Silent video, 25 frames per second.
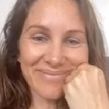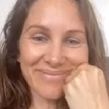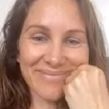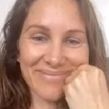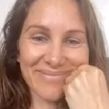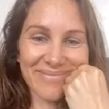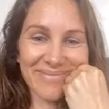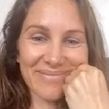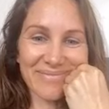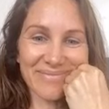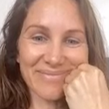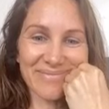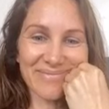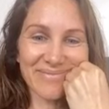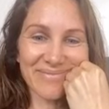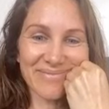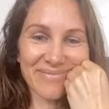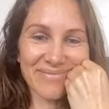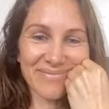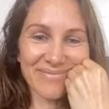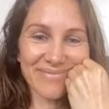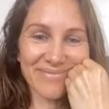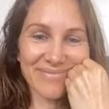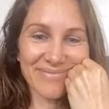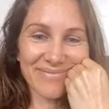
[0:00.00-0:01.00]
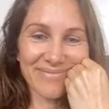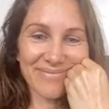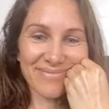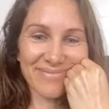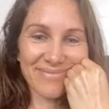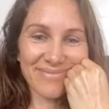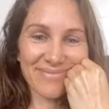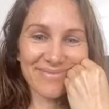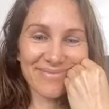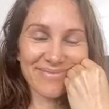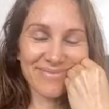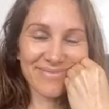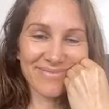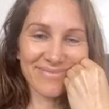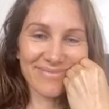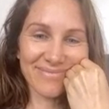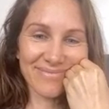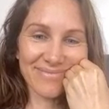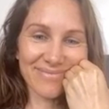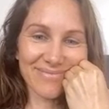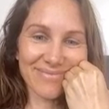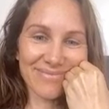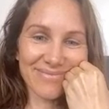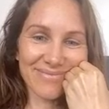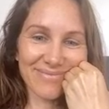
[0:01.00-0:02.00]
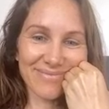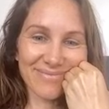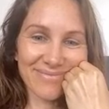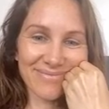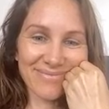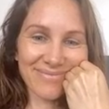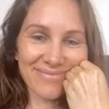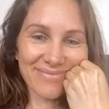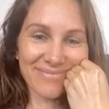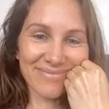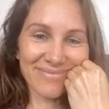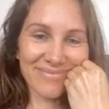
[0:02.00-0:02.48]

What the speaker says: The person shown says nothing.